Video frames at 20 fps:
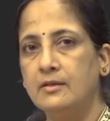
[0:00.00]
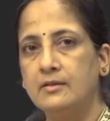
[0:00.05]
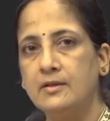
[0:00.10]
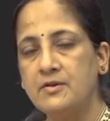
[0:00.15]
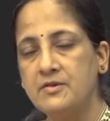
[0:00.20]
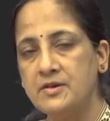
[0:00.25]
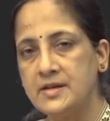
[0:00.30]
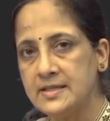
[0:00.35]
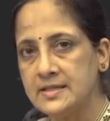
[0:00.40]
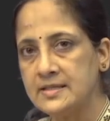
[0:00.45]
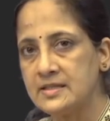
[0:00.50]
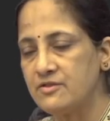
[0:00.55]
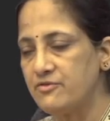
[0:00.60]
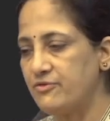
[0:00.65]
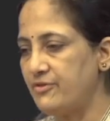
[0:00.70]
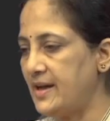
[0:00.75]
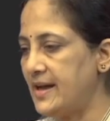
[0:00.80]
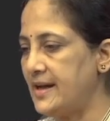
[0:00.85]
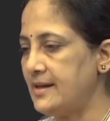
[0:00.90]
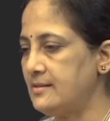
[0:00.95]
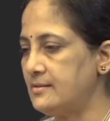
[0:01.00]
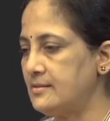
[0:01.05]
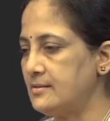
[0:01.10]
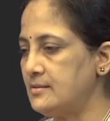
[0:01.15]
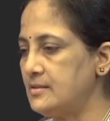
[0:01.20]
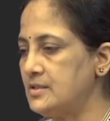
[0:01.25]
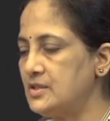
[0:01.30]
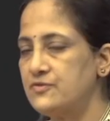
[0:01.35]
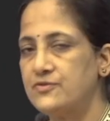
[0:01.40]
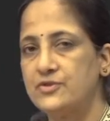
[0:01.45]
The risk
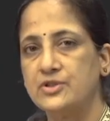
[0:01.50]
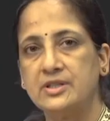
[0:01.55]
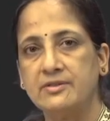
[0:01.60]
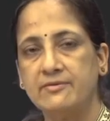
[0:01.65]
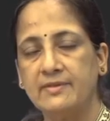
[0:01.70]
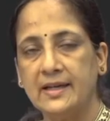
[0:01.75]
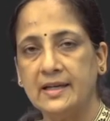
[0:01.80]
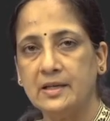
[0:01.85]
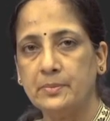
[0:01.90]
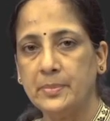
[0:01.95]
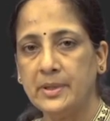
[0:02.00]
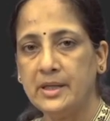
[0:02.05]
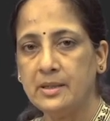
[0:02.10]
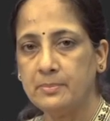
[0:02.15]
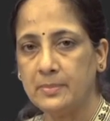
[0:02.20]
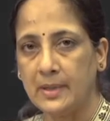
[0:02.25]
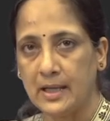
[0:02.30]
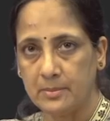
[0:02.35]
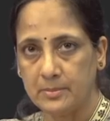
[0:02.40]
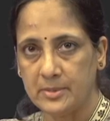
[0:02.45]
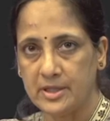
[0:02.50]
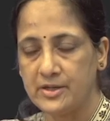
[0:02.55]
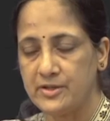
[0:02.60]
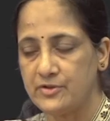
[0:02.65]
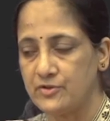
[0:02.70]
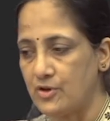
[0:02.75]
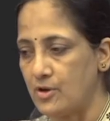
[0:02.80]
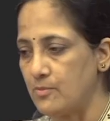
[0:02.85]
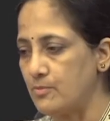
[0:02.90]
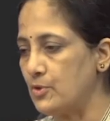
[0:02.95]
factors for developing
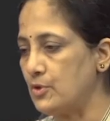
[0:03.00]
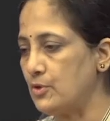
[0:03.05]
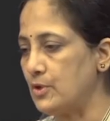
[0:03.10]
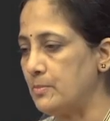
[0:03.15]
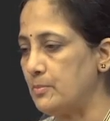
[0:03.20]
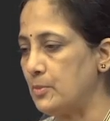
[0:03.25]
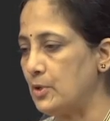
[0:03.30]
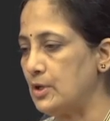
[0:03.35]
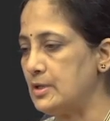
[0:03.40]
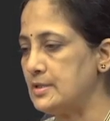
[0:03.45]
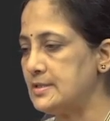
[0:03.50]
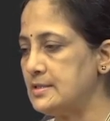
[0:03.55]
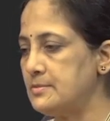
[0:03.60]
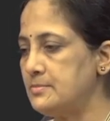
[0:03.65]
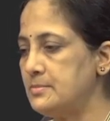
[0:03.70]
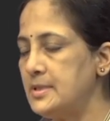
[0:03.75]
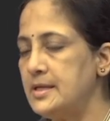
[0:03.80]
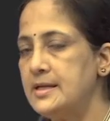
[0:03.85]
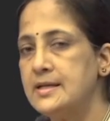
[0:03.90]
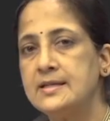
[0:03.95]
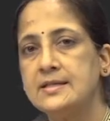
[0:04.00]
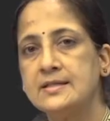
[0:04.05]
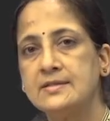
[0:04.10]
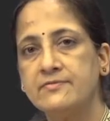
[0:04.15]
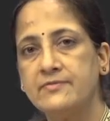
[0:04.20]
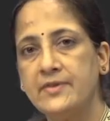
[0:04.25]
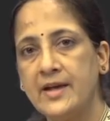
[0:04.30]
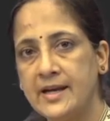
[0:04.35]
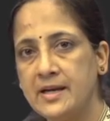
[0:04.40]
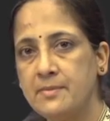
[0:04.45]
pulmonary thromboembolism
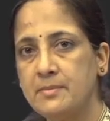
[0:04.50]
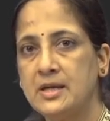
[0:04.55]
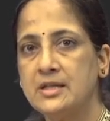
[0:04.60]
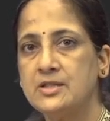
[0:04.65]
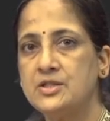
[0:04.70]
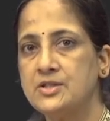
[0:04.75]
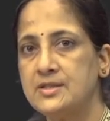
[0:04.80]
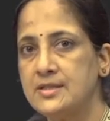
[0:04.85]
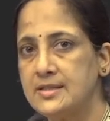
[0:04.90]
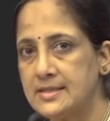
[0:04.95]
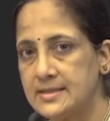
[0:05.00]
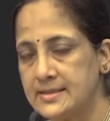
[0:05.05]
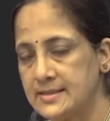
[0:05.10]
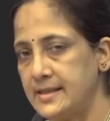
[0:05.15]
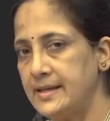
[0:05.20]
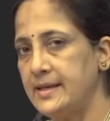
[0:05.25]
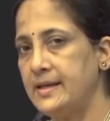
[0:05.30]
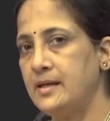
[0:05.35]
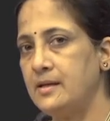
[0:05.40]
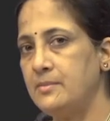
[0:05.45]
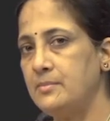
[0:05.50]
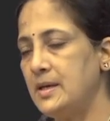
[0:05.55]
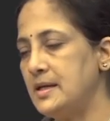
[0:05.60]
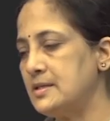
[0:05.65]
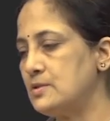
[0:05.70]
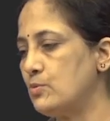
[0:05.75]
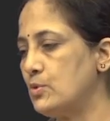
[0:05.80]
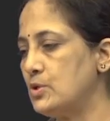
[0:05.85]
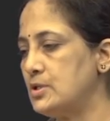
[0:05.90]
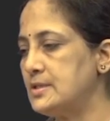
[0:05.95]
is very much the same
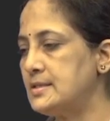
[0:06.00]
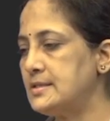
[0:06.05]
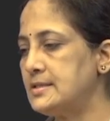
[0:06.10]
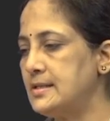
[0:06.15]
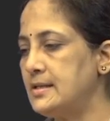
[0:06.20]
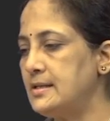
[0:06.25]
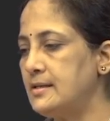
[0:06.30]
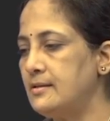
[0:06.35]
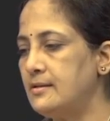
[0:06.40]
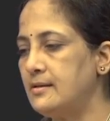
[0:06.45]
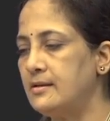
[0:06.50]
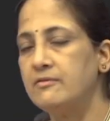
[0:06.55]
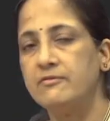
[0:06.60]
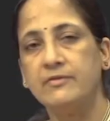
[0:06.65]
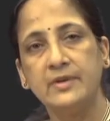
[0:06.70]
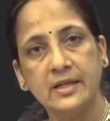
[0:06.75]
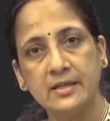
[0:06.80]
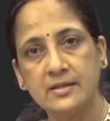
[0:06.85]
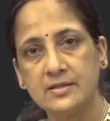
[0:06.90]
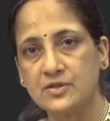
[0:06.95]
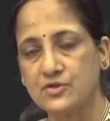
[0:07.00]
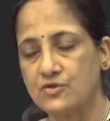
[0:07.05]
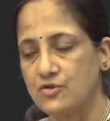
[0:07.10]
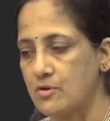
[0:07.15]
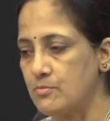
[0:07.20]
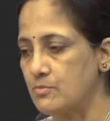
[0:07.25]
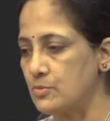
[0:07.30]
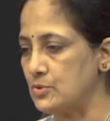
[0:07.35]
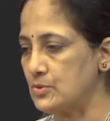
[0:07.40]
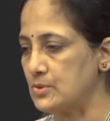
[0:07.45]
as what is seen in venous
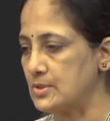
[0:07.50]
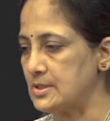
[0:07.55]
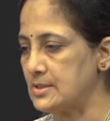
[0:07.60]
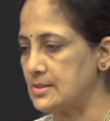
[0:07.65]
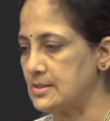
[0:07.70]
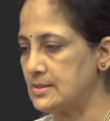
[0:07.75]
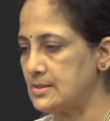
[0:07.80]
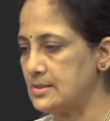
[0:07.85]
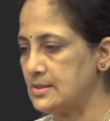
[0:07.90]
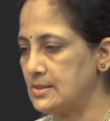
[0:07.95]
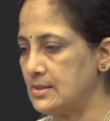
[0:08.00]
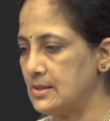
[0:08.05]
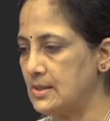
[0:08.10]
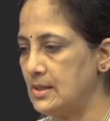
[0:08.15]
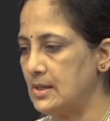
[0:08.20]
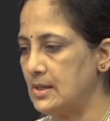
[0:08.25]
thrombosis.